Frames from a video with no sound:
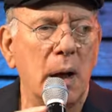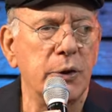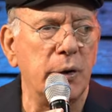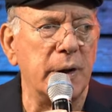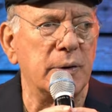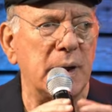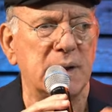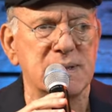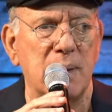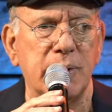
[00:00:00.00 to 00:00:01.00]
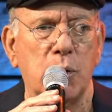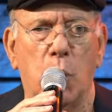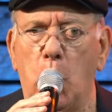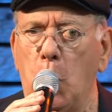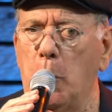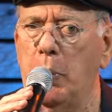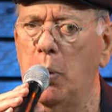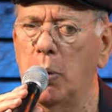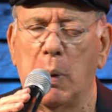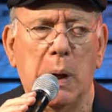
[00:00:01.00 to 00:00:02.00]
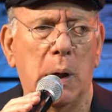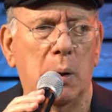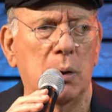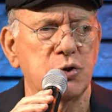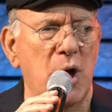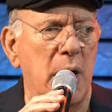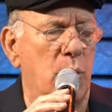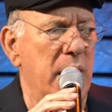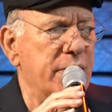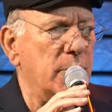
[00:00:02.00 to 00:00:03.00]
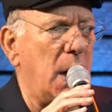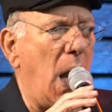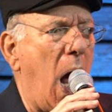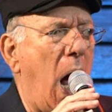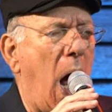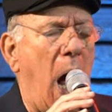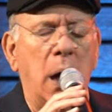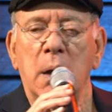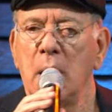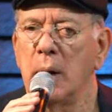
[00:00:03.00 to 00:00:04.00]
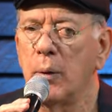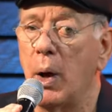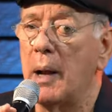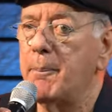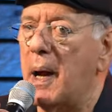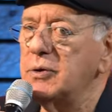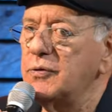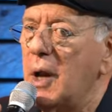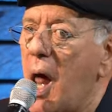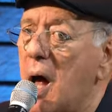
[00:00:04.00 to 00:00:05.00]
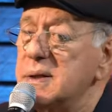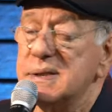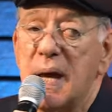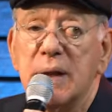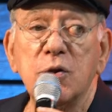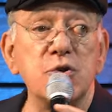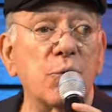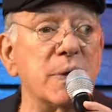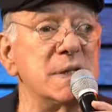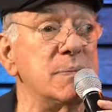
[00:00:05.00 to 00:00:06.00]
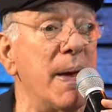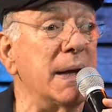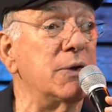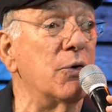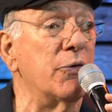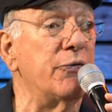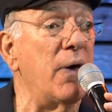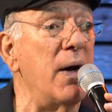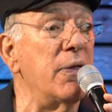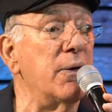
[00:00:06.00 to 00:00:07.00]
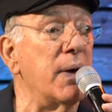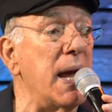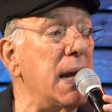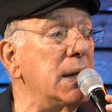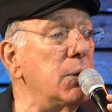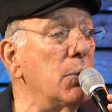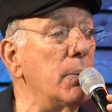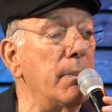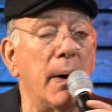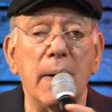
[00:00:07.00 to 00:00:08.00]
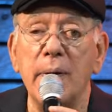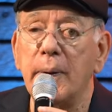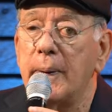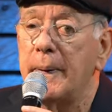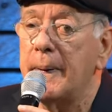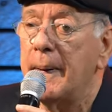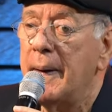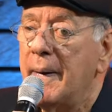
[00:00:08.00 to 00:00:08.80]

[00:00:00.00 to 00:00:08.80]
You hear that as something horrible. Oh, shy away from the law. Well, part of the law said you should respect your father and your mother.